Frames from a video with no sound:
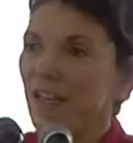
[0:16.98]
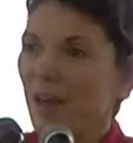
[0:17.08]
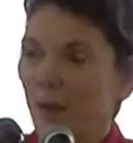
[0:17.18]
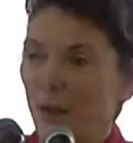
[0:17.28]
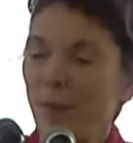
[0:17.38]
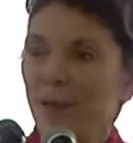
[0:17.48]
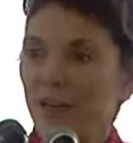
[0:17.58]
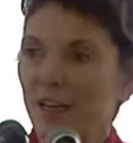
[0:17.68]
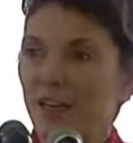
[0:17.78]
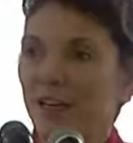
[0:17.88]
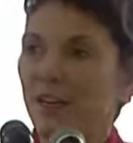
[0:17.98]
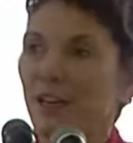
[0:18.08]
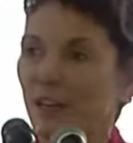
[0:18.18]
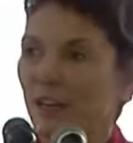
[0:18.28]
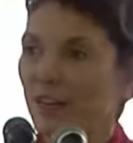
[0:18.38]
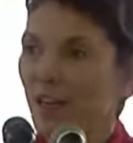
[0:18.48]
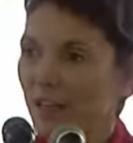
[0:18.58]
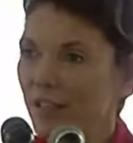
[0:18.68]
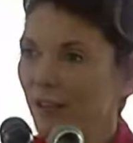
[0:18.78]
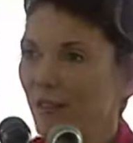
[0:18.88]
a replica of the
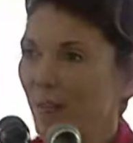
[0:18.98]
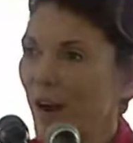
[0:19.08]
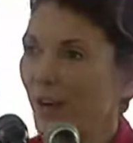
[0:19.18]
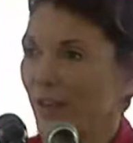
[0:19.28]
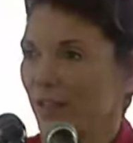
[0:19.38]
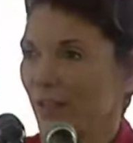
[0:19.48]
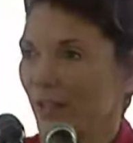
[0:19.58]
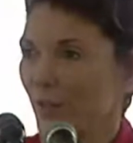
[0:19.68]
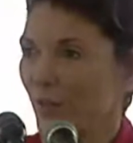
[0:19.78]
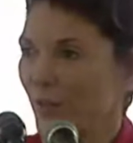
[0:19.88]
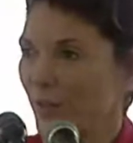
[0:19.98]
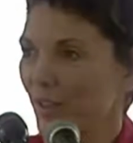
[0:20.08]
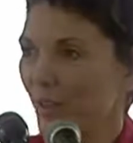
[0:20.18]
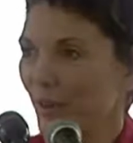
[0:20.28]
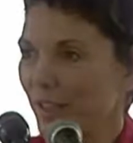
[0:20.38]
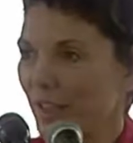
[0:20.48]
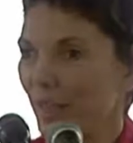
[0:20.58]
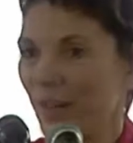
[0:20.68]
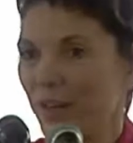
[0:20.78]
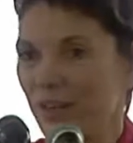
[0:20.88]
Goddess of Democracy, which was
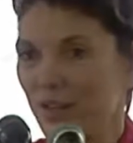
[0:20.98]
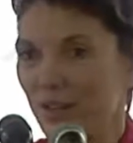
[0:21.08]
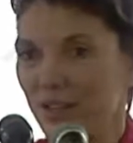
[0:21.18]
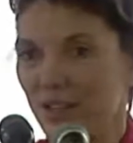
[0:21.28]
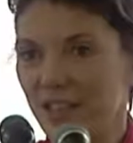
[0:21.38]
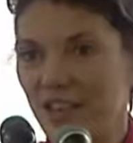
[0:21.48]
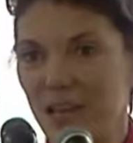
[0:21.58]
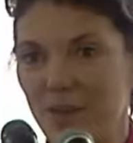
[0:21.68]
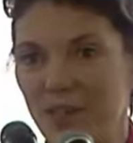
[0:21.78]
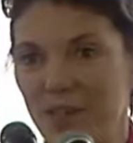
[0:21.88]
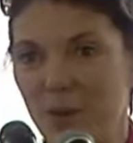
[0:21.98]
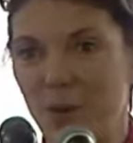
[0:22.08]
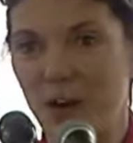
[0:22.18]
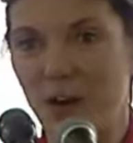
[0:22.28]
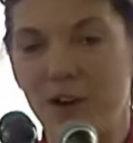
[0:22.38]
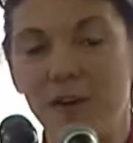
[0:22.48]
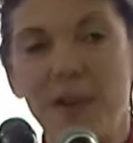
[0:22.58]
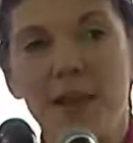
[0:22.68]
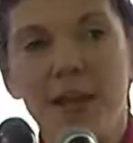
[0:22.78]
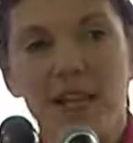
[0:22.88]
erected by the students on Tiananmen Square
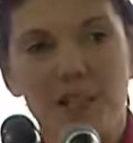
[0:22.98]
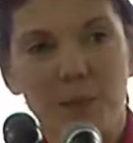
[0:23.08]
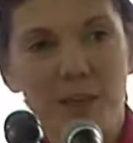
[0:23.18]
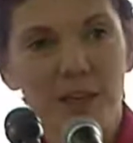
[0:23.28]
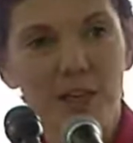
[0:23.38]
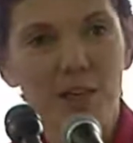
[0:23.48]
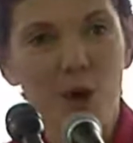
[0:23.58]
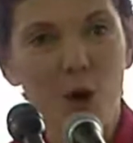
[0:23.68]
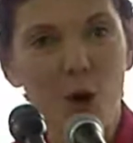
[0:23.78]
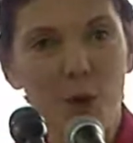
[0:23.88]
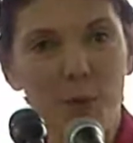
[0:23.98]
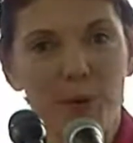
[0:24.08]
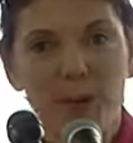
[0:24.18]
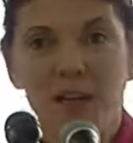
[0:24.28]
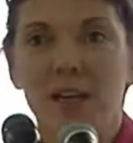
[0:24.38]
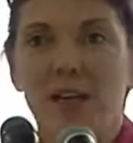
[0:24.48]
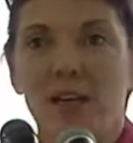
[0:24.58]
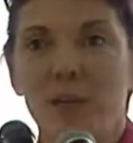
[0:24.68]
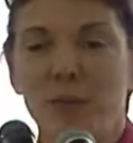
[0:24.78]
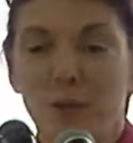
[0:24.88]
as a beacon of hope
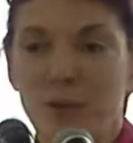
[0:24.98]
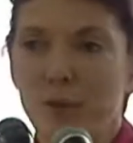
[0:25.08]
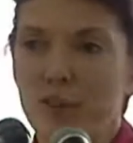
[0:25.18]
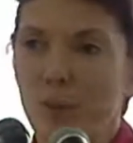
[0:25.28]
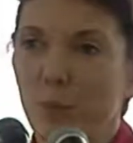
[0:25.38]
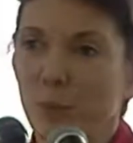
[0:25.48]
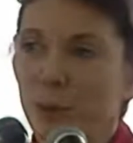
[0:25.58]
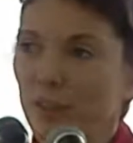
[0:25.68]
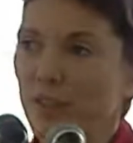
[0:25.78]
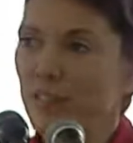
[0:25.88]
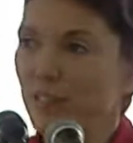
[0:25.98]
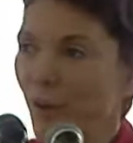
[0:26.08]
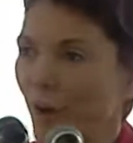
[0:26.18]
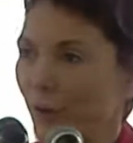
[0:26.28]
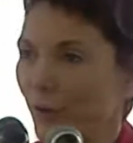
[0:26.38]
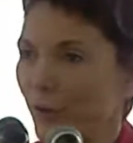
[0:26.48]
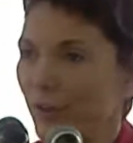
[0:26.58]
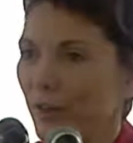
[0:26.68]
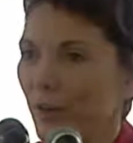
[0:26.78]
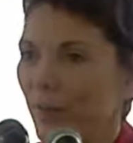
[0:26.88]
before they were so brutally slaughtered
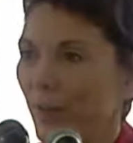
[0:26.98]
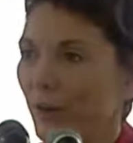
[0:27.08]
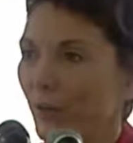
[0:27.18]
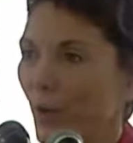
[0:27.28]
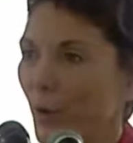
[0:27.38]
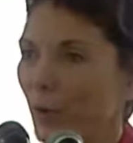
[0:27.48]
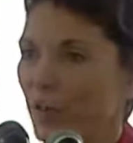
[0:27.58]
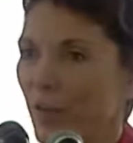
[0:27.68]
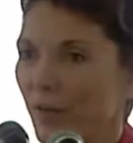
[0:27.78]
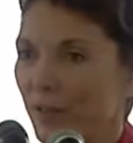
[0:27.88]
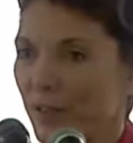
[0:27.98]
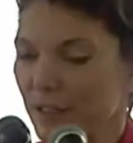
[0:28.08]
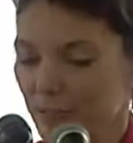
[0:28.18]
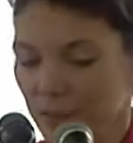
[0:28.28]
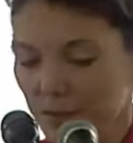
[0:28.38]
by their own government.